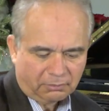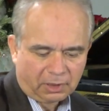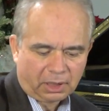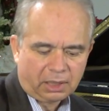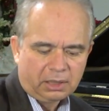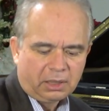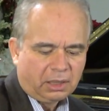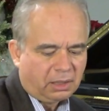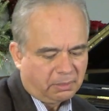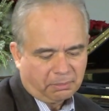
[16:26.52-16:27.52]
Okay,
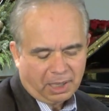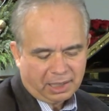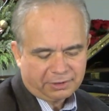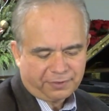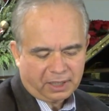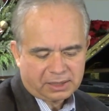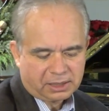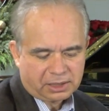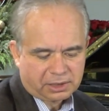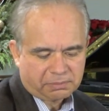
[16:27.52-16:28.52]
my advice
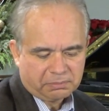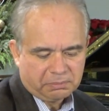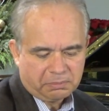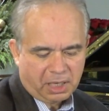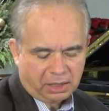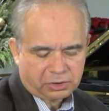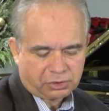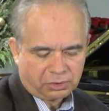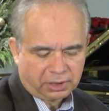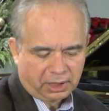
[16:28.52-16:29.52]
is make
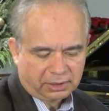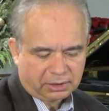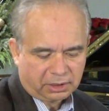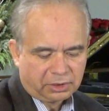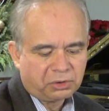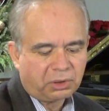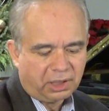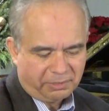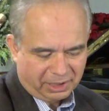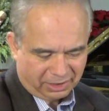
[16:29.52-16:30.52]
sure that you
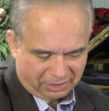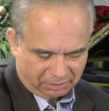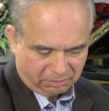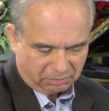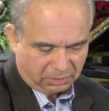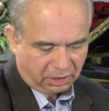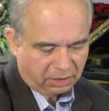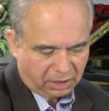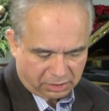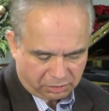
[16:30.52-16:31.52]
limit it. Okay,
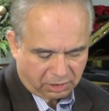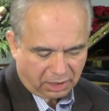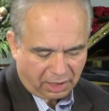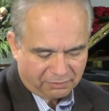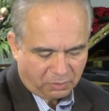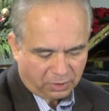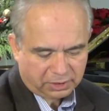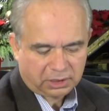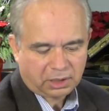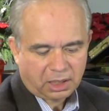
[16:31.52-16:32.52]
yes, you can have more
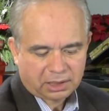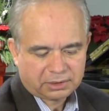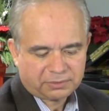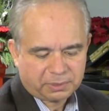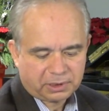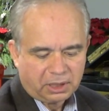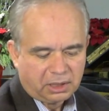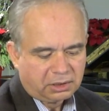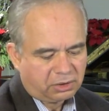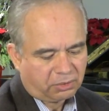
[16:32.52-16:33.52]
than an octave, but
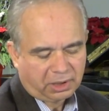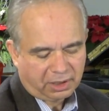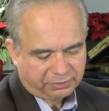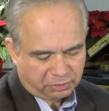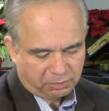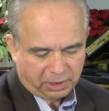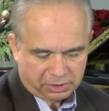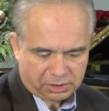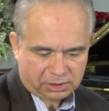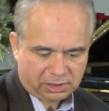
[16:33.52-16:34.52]
don't have too
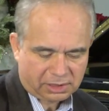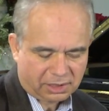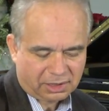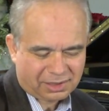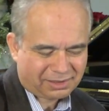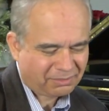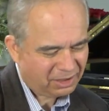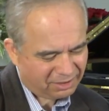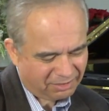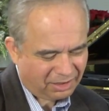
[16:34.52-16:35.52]
much, because then
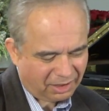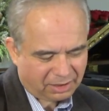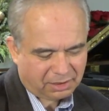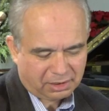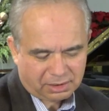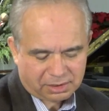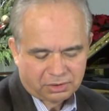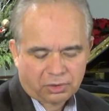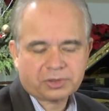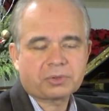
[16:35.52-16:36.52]
it
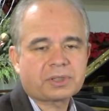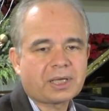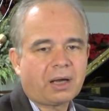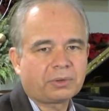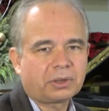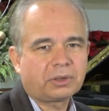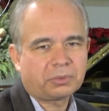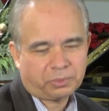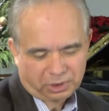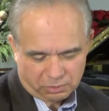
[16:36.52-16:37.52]
starts to sound a
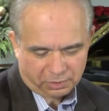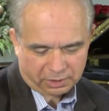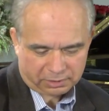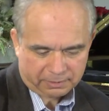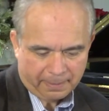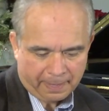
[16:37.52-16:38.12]
little weird.